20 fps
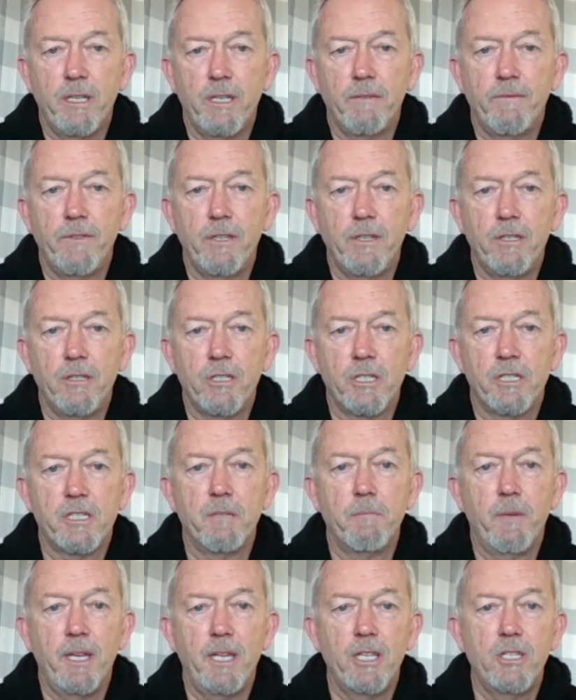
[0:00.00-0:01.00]
if you can just
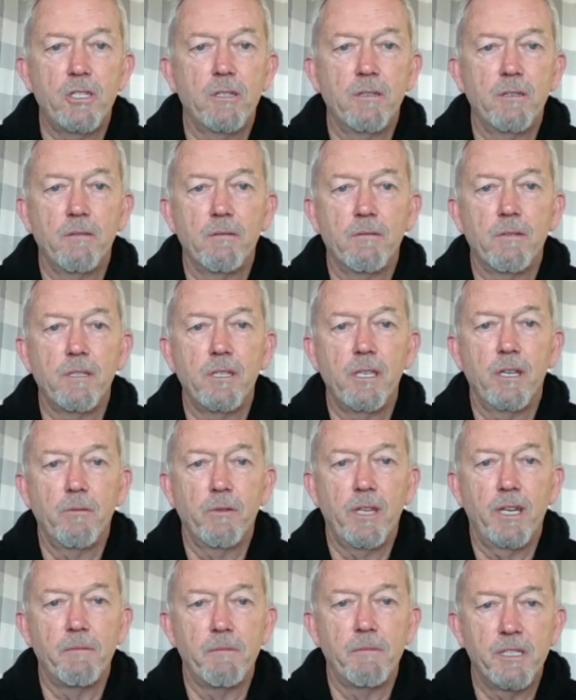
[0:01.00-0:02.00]
imagine,
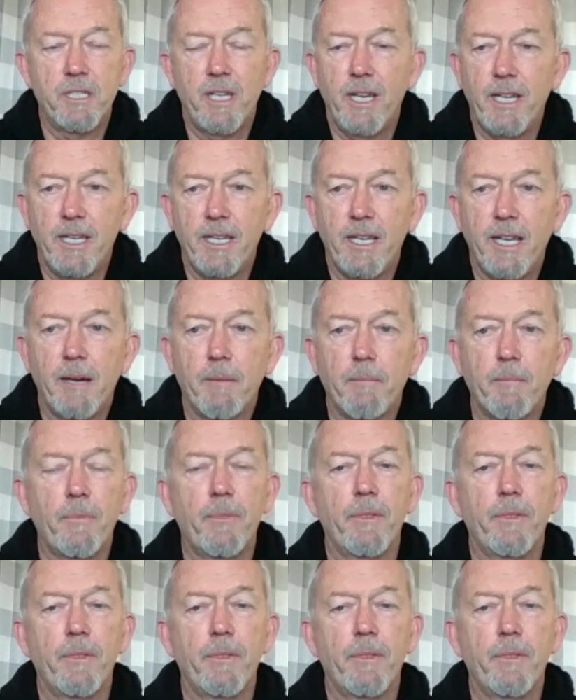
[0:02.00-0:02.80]
without me standing up,